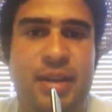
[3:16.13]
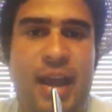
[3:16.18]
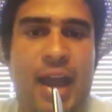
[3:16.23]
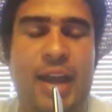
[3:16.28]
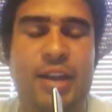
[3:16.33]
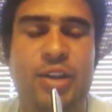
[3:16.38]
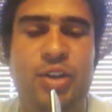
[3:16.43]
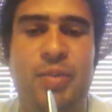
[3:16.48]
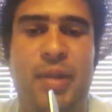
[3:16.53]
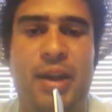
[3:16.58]

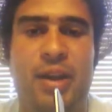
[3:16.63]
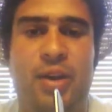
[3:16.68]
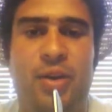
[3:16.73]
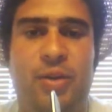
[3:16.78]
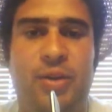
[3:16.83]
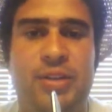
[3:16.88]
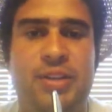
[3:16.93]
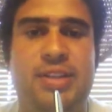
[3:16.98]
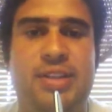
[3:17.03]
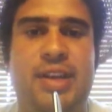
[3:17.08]
I do my
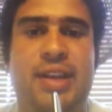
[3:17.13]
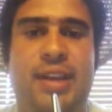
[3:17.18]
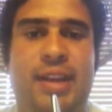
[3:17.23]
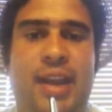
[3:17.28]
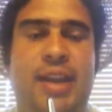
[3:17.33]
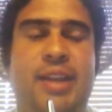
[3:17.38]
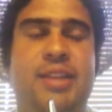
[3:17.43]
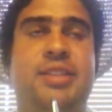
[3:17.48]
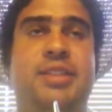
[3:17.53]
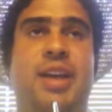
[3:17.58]
courses on
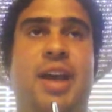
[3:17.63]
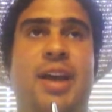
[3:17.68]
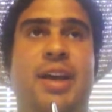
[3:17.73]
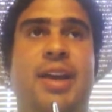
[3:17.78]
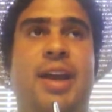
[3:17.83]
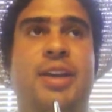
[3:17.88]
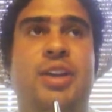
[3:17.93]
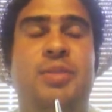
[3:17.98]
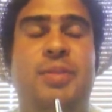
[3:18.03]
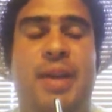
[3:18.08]
gang stalking,
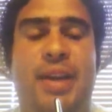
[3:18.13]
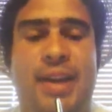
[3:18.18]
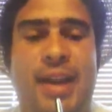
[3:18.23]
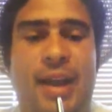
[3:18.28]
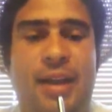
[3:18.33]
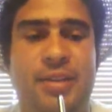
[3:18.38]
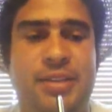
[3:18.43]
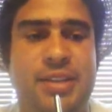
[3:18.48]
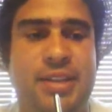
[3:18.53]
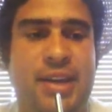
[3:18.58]
I do my
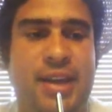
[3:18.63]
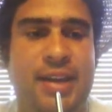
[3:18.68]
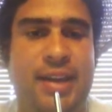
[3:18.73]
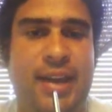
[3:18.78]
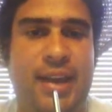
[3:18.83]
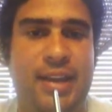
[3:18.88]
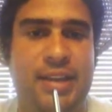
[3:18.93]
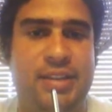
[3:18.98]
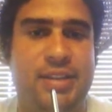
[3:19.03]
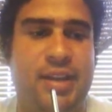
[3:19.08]
counseling on
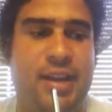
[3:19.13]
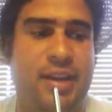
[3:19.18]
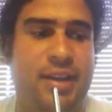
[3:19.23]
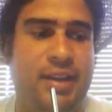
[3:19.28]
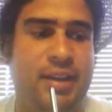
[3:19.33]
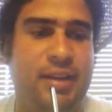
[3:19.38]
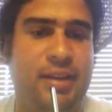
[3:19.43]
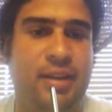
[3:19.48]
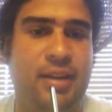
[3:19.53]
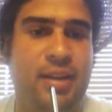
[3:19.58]
gang
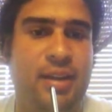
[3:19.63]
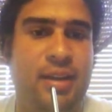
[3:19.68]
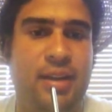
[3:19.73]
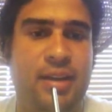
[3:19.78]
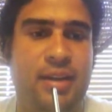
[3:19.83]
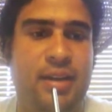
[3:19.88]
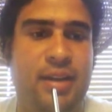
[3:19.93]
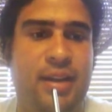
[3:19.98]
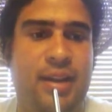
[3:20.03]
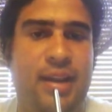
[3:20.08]
stalking,
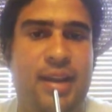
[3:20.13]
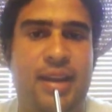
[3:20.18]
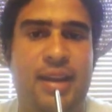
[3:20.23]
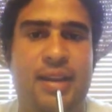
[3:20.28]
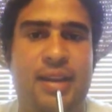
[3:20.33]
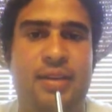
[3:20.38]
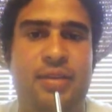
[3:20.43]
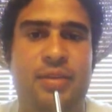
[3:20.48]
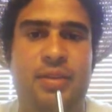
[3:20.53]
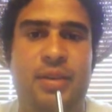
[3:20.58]

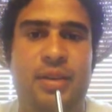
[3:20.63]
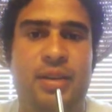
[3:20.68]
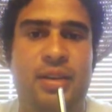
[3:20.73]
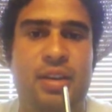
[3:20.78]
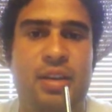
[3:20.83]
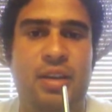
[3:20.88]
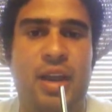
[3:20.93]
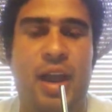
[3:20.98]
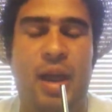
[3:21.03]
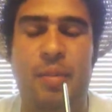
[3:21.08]
and
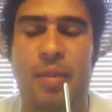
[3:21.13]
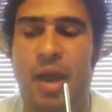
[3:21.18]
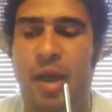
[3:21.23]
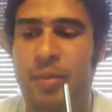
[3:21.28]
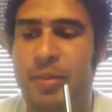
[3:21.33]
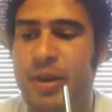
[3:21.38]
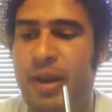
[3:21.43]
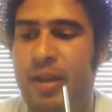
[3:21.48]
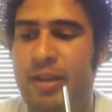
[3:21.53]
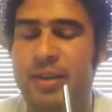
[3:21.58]
I'm
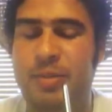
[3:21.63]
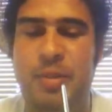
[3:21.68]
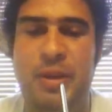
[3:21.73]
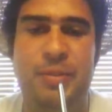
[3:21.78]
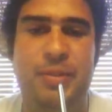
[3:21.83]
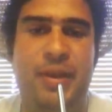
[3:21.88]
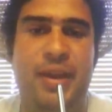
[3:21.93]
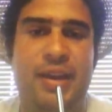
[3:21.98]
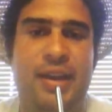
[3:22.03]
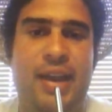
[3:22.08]
helping all the
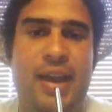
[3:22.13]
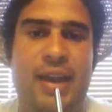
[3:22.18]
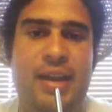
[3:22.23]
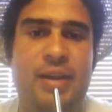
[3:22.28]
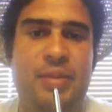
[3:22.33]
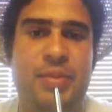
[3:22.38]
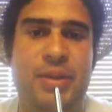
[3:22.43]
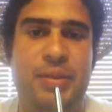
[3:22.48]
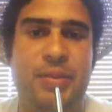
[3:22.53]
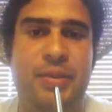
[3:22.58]
people I can,
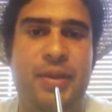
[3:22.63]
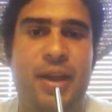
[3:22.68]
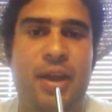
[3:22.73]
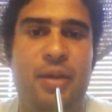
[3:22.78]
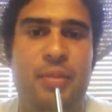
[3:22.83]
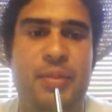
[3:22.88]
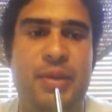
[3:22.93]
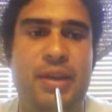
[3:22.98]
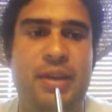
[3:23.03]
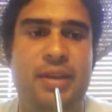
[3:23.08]
and people
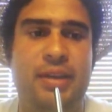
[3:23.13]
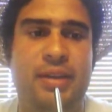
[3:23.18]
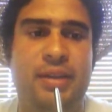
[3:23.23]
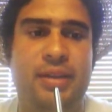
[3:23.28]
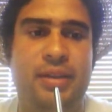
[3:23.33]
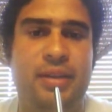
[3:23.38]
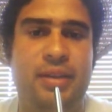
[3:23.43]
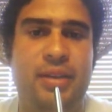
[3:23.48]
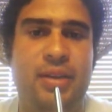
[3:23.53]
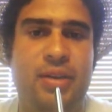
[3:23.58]
help me,
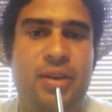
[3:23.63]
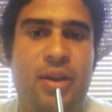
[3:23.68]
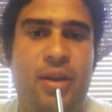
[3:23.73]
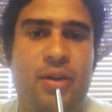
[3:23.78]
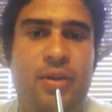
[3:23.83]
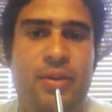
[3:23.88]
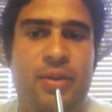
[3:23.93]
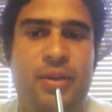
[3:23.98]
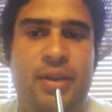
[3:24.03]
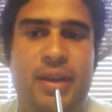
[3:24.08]
and
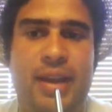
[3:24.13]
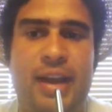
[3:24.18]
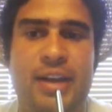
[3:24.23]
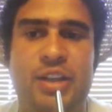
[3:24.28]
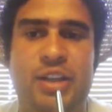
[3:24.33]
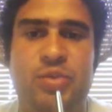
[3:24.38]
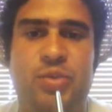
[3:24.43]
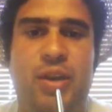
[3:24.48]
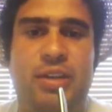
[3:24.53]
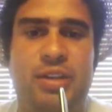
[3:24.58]
I
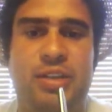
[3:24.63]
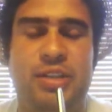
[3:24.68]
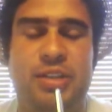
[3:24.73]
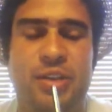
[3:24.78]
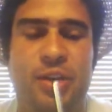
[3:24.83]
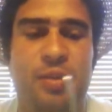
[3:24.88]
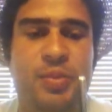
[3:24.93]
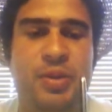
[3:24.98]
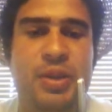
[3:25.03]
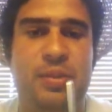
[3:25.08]
just want to
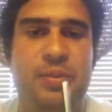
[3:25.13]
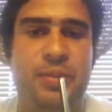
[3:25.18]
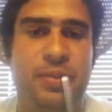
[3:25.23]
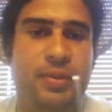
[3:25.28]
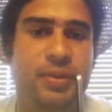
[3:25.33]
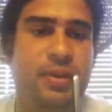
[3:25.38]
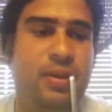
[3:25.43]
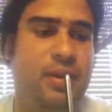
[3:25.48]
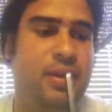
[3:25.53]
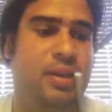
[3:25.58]
show
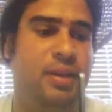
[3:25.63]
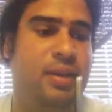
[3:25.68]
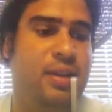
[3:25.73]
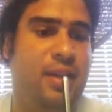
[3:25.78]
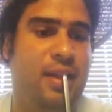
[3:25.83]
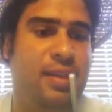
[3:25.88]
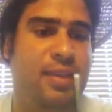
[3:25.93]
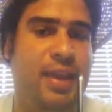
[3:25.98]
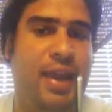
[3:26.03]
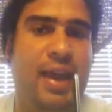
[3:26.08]
people
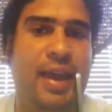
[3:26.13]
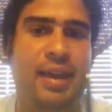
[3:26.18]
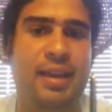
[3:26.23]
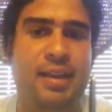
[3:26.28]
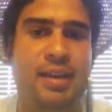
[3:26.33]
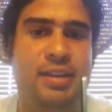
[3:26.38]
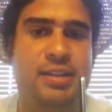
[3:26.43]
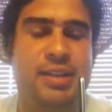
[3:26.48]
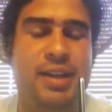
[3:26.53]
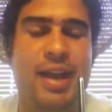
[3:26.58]
that
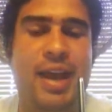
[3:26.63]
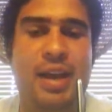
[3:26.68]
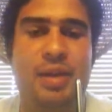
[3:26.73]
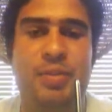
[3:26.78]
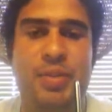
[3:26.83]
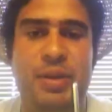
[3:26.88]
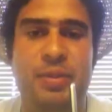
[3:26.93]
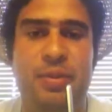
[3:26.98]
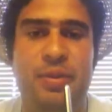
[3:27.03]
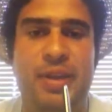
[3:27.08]
it's a lot of
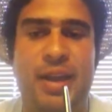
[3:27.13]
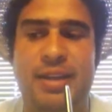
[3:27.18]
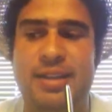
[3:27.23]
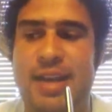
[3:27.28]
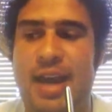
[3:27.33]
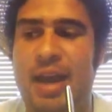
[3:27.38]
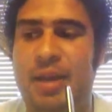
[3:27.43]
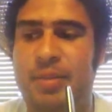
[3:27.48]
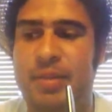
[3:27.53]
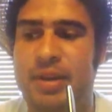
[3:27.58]
people that's
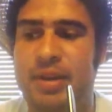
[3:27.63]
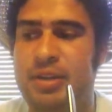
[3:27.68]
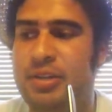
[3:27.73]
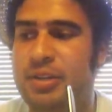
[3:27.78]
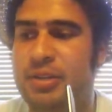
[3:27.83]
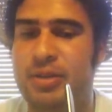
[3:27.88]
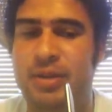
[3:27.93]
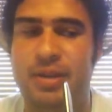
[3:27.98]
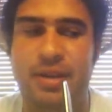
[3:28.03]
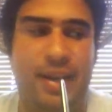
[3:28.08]
happening
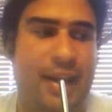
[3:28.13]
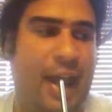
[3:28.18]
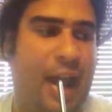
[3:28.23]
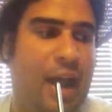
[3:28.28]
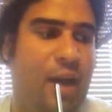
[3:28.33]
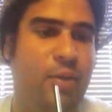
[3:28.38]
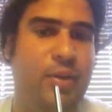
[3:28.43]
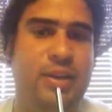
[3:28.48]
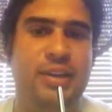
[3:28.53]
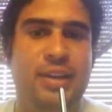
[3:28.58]
to, and like
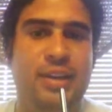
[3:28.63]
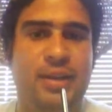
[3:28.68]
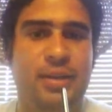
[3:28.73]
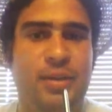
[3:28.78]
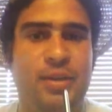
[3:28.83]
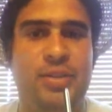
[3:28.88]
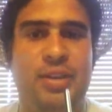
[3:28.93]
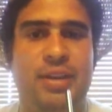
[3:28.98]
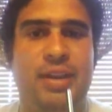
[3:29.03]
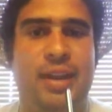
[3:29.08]
how we deal with it.